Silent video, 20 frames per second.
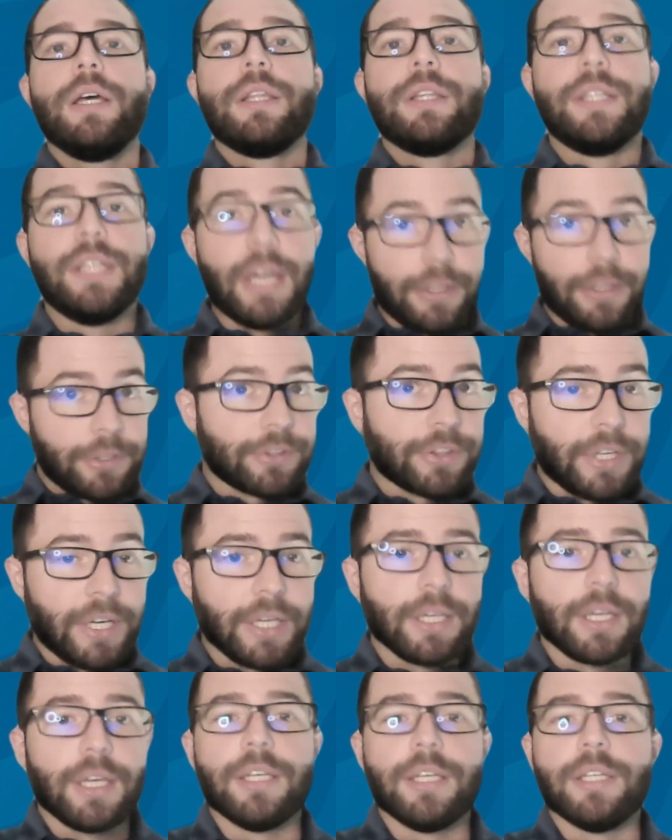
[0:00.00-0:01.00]
The other
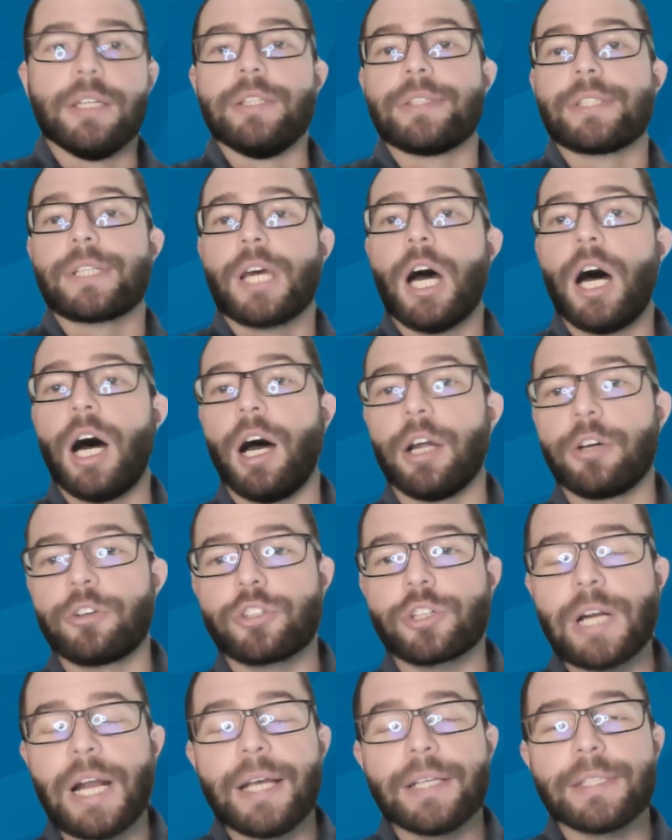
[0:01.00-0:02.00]
thing is
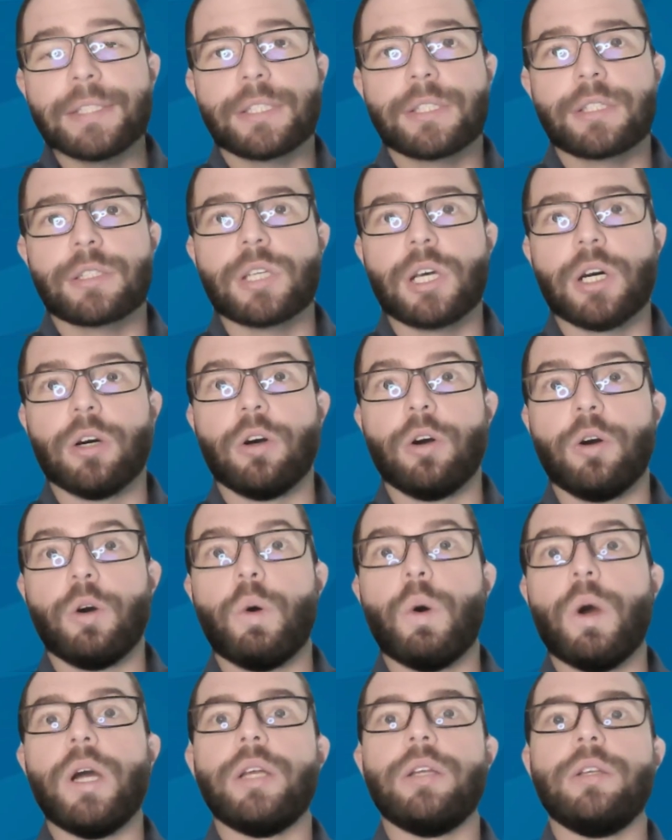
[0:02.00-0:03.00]
contrast.
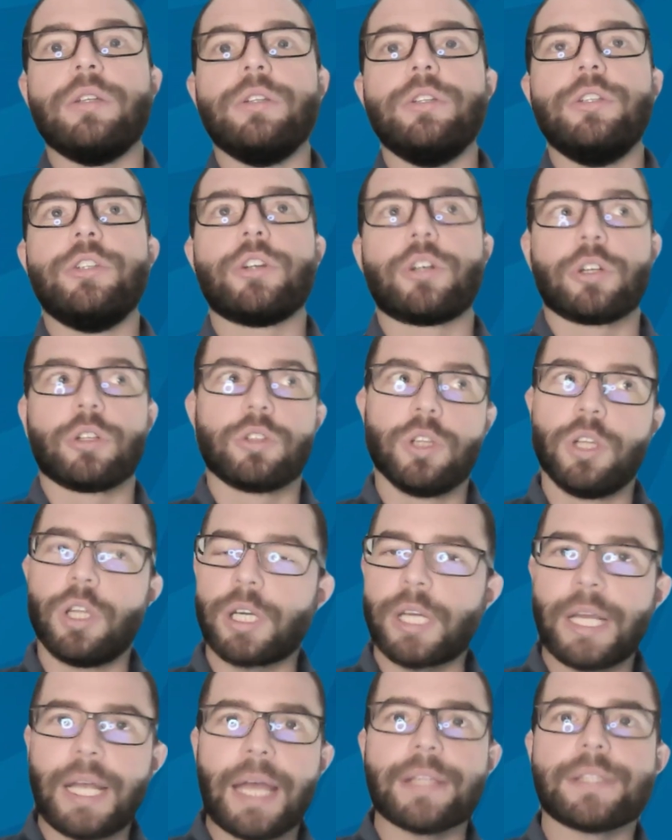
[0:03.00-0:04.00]
So you're
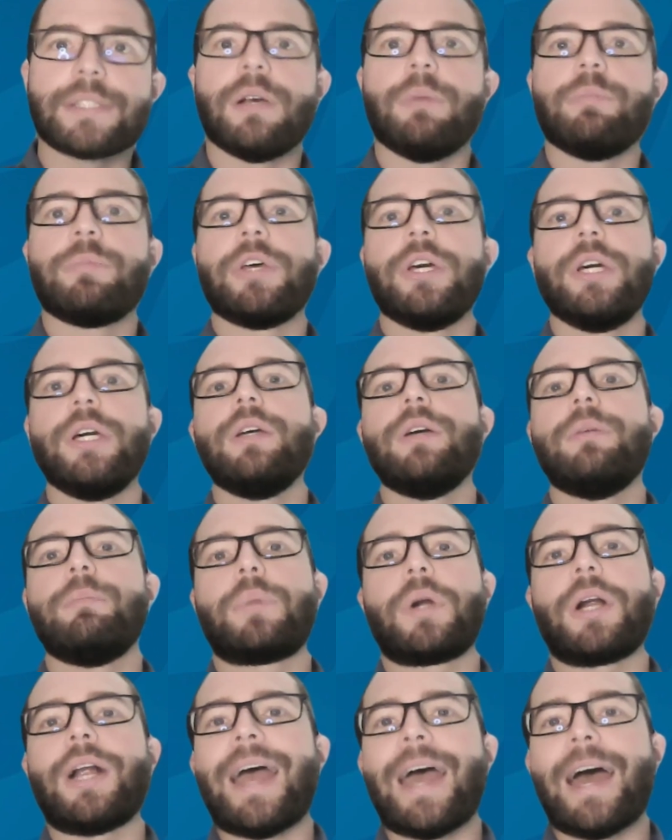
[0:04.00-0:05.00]
looking at something,
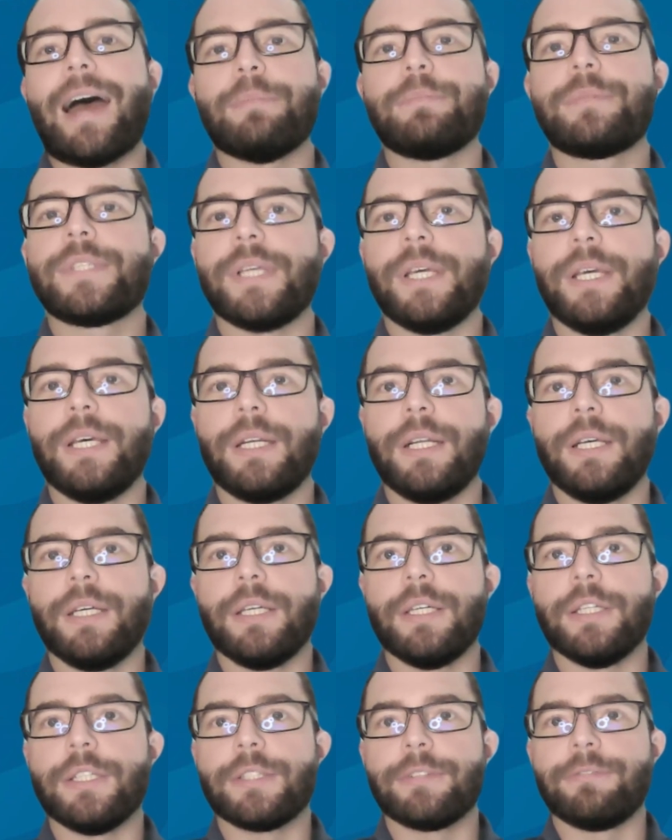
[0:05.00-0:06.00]
perhaps it
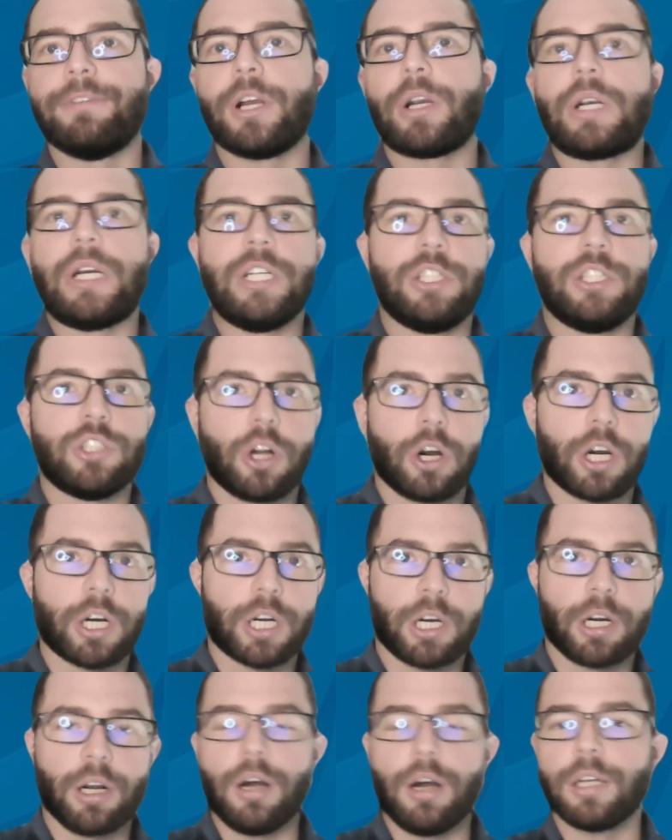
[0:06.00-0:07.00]
is very
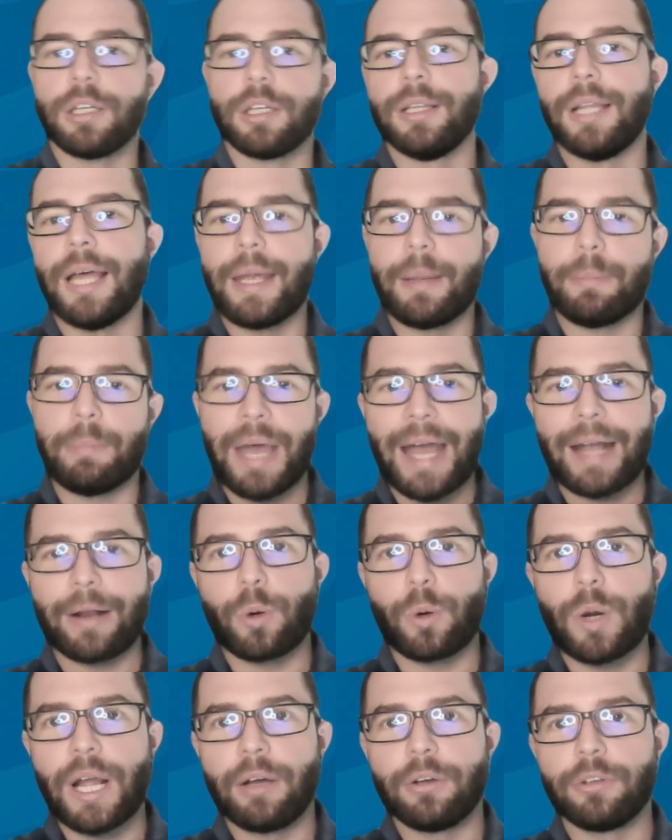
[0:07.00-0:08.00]
dark on a light
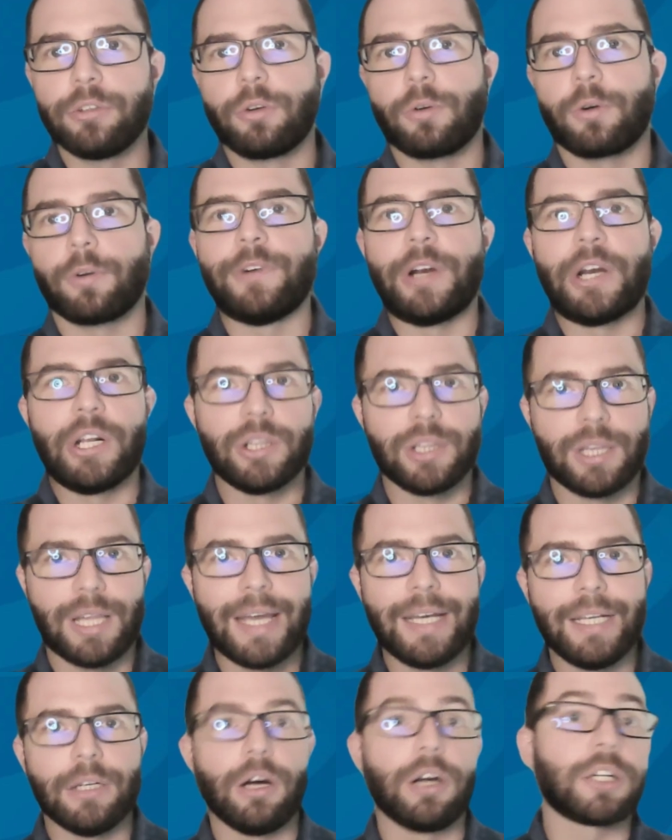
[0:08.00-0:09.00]
background or very
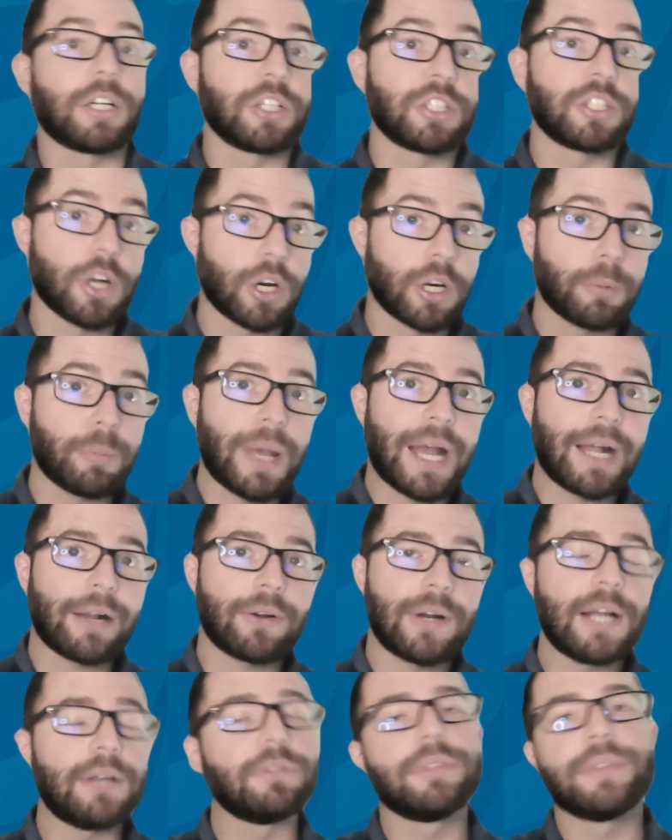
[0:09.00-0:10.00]
light on a dark
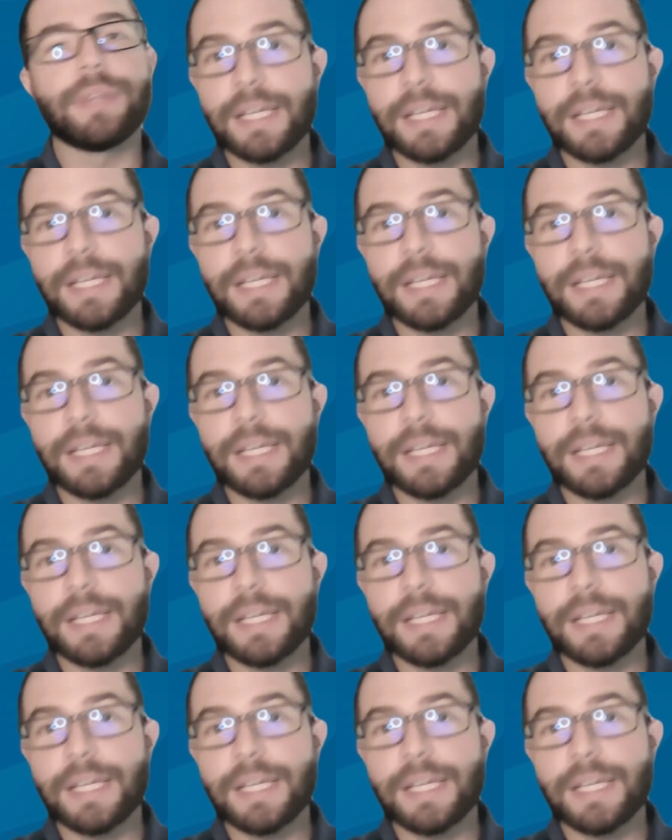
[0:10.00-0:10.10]
background.